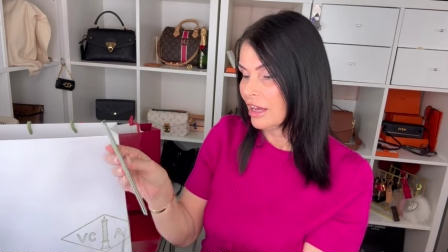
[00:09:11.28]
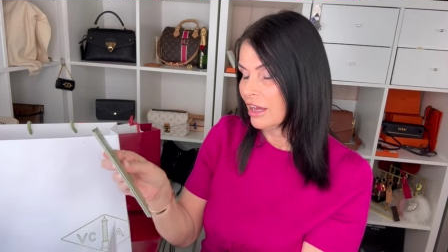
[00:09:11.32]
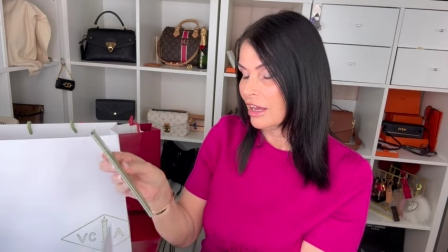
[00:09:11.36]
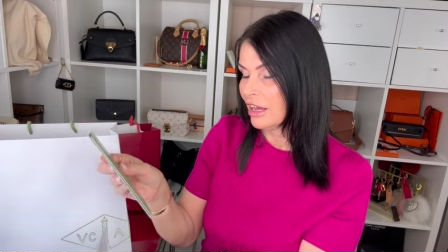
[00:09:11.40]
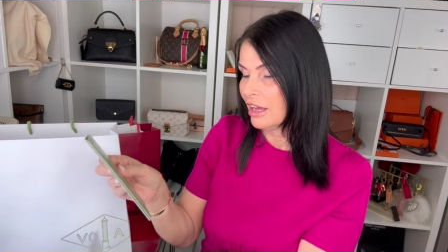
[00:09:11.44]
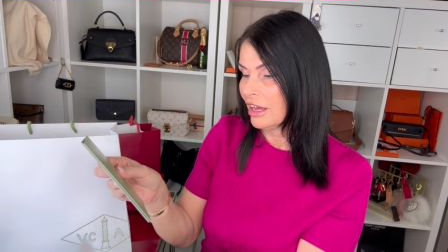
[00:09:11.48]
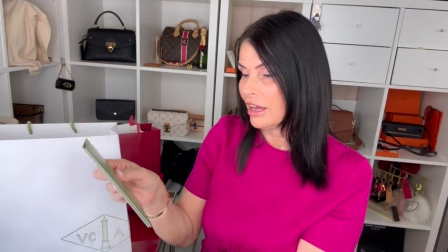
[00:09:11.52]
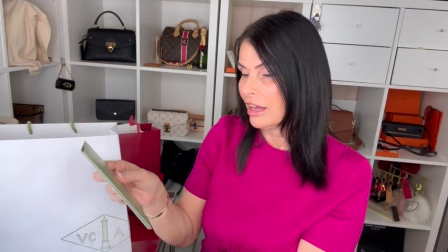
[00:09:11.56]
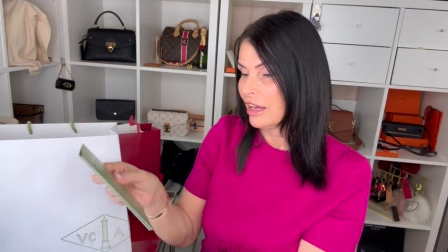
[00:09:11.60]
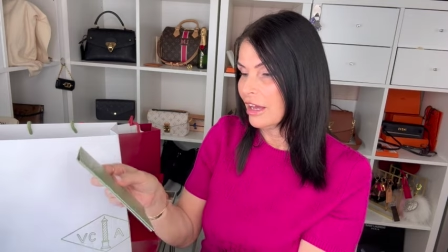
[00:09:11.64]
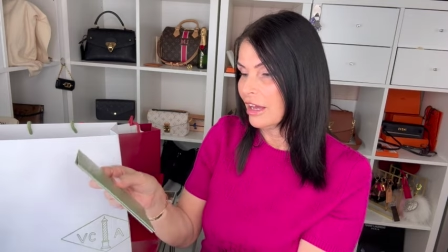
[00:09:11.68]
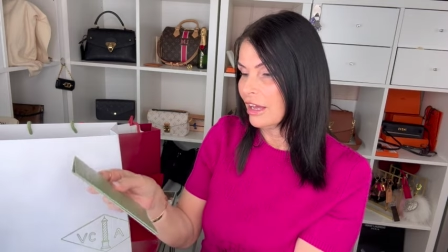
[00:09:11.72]

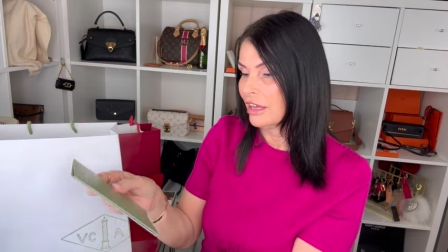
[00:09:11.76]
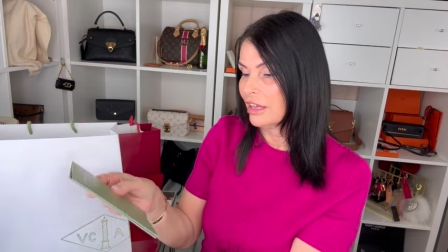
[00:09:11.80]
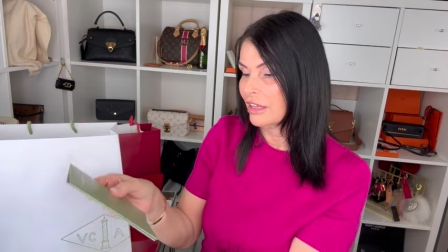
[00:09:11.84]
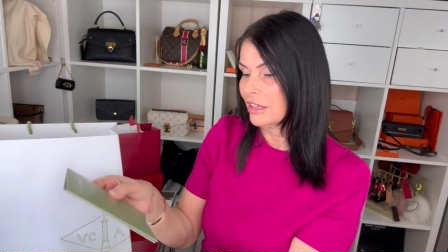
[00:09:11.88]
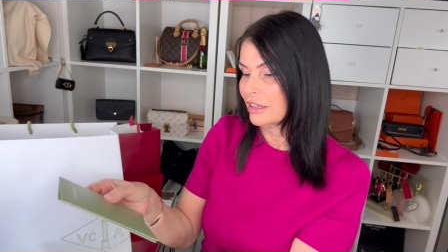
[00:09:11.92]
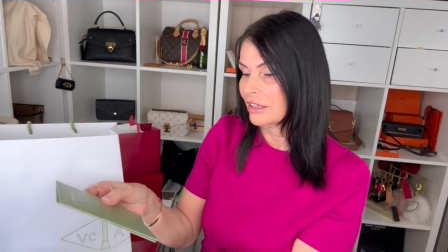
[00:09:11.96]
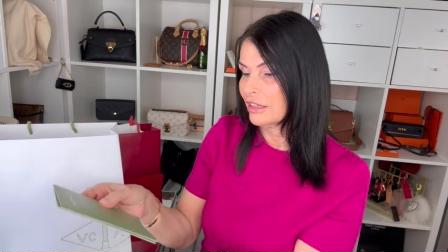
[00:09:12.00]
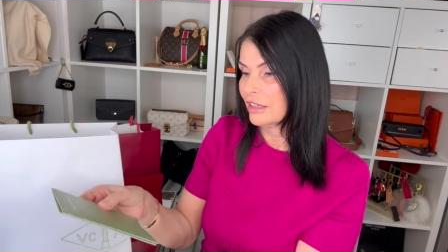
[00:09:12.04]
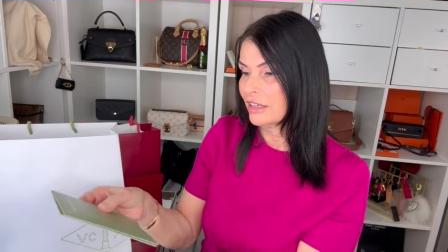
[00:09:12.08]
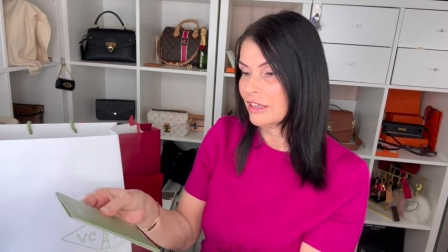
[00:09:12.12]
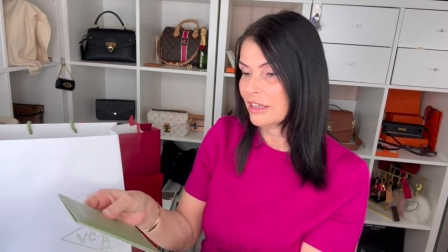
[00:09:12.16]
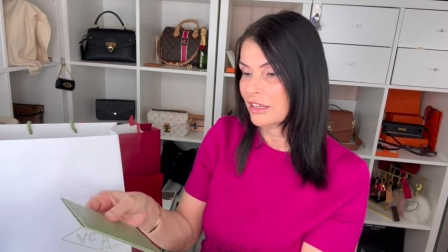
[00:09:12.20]

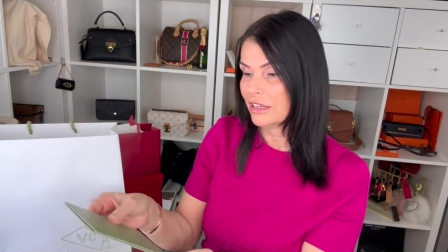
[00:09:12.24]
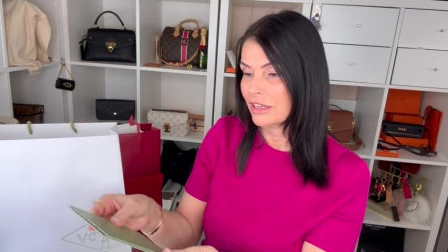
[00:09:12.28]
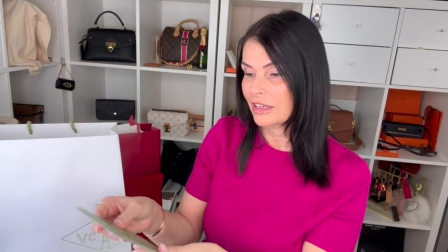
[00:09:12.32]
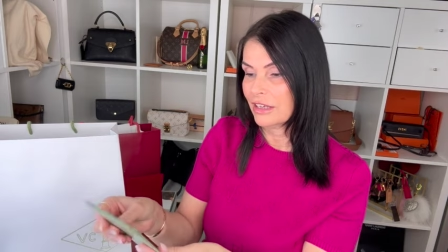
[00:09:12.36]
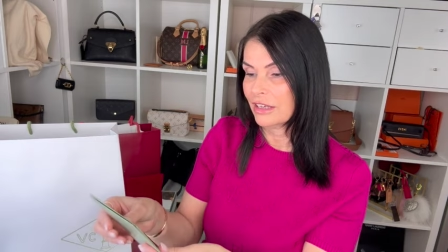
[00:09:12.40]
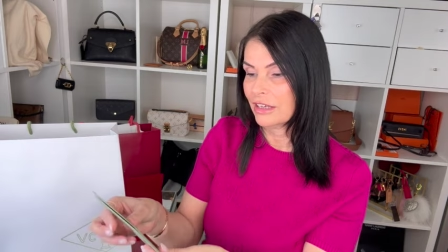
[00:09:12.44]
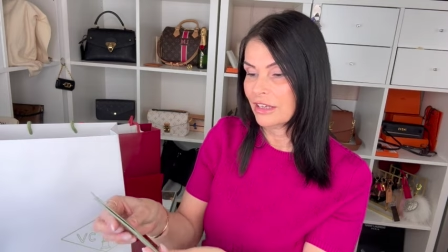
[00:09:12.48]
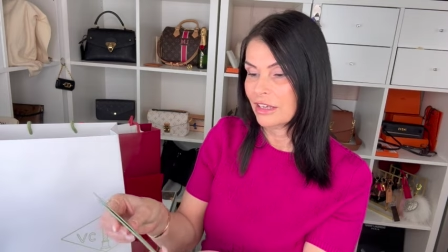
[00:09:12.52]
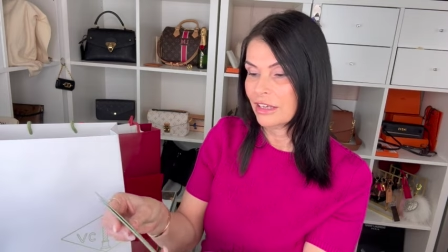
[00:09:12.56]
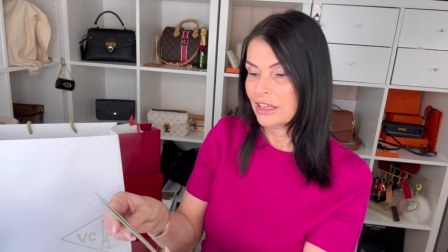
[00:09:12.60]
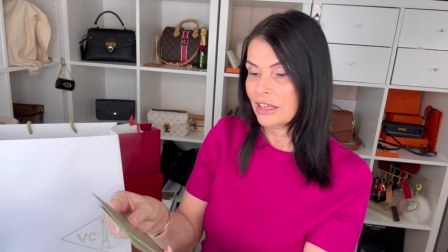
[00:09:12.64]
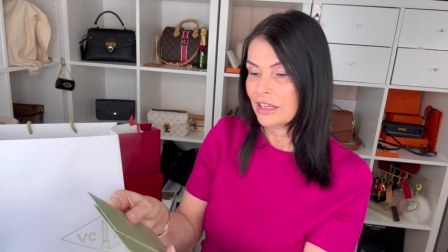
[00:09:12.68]
and
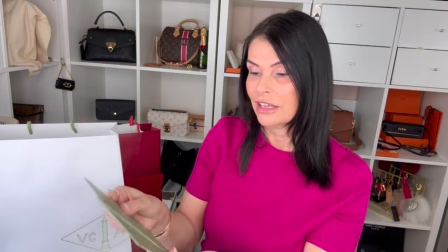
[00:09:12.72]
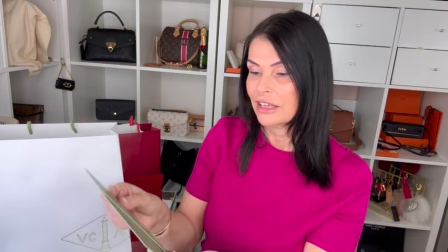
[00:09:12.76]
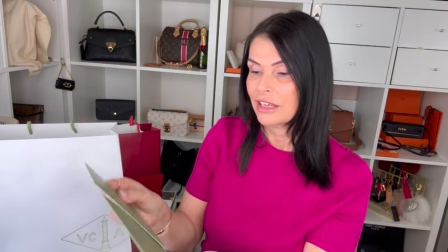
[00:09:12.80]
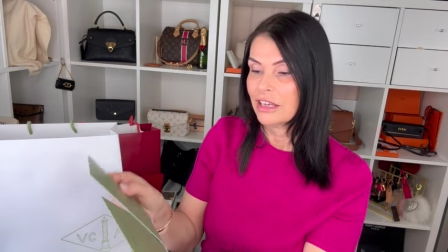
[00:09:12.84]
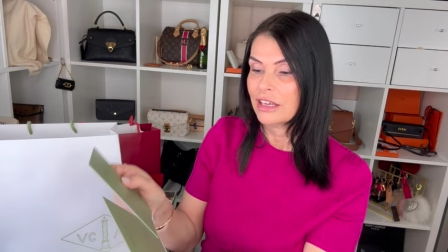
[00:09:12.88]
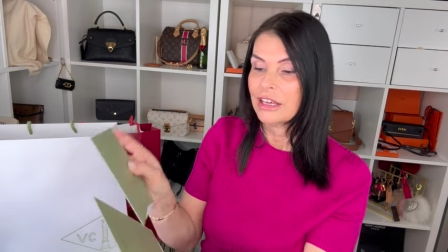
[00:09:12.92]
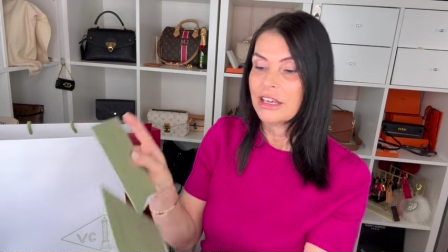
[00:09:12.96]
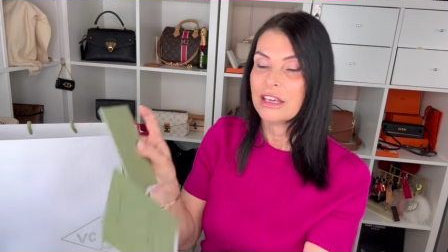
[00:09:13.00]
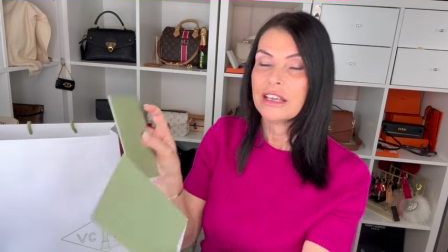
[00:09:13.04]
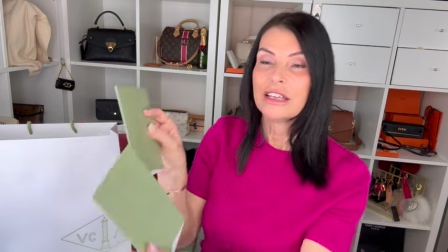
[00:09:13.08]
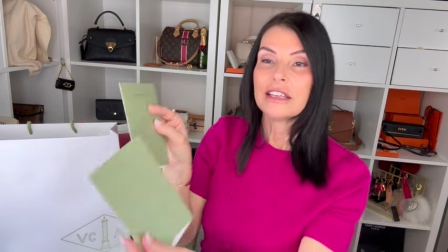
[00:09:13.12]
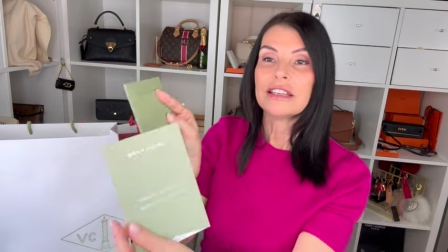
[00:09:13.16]

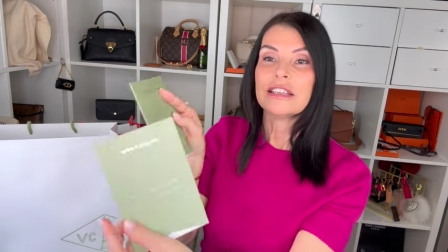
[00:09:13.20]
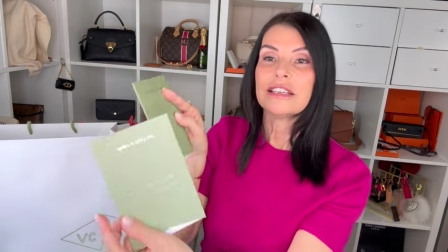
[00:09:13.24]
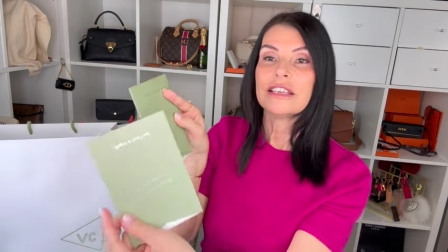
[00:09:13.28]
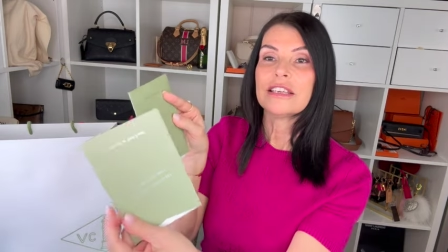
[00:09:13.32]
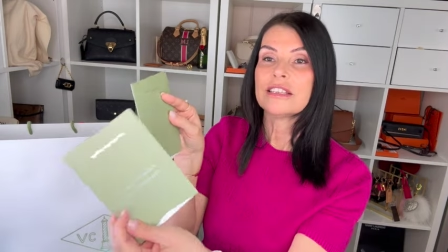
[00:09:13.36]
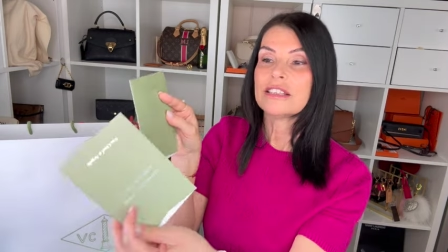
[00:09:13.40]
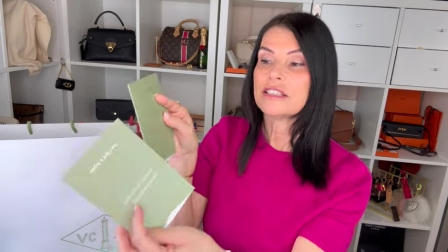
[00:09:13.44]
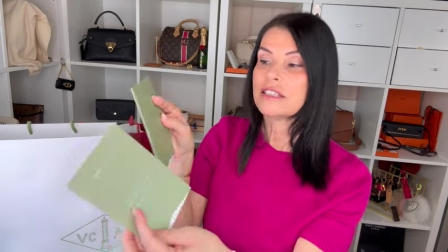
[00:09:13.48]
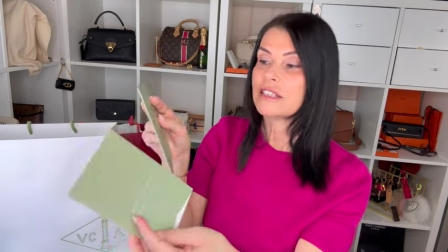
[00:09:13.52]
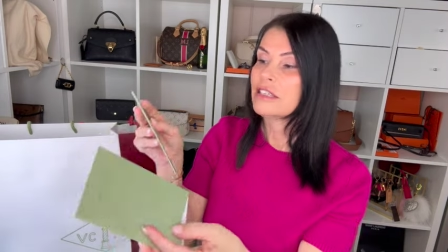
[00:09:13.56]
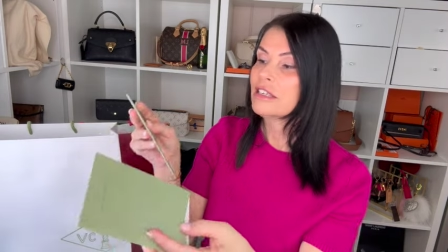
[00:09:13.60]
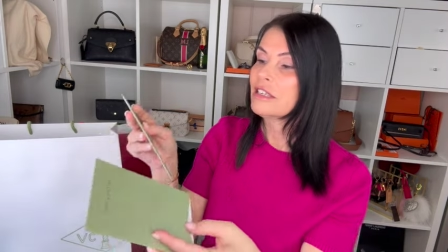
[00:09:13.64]

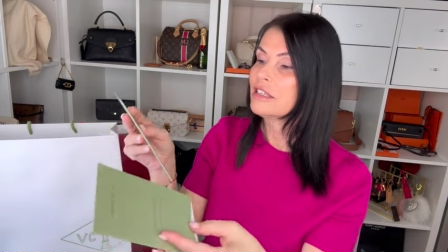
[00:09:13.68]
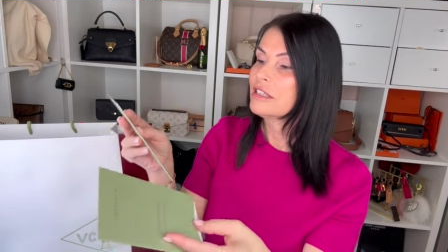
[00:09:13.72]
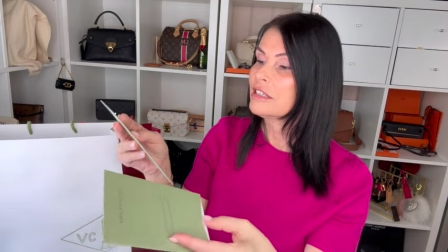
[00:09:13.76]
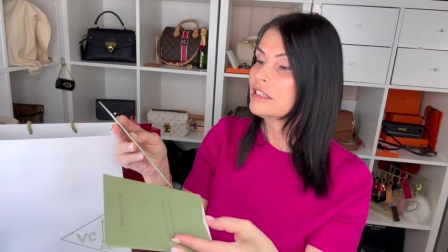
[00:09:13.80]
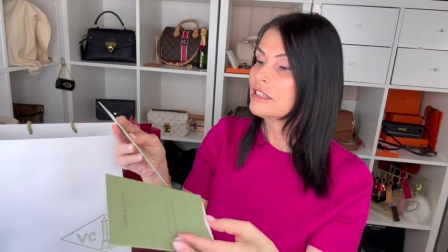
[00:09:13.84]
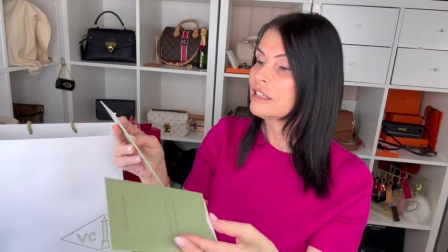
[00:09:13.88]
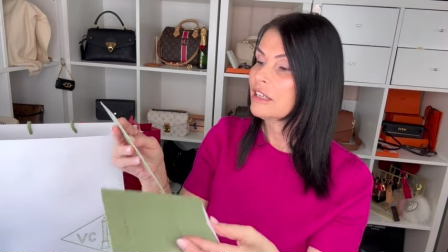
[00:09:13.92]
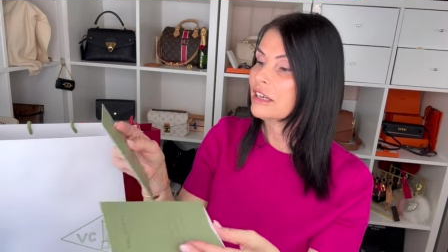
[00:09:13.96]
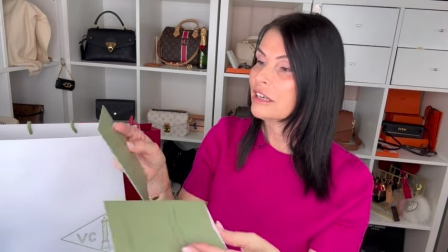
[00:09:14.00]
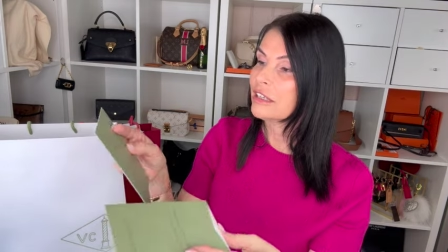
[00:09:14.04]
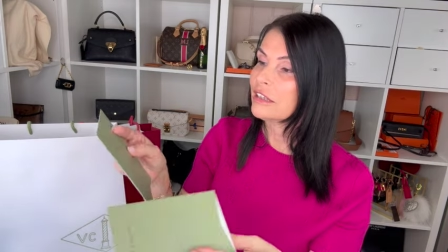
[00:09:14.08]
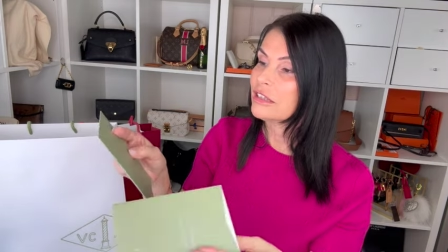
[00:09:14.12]
this is like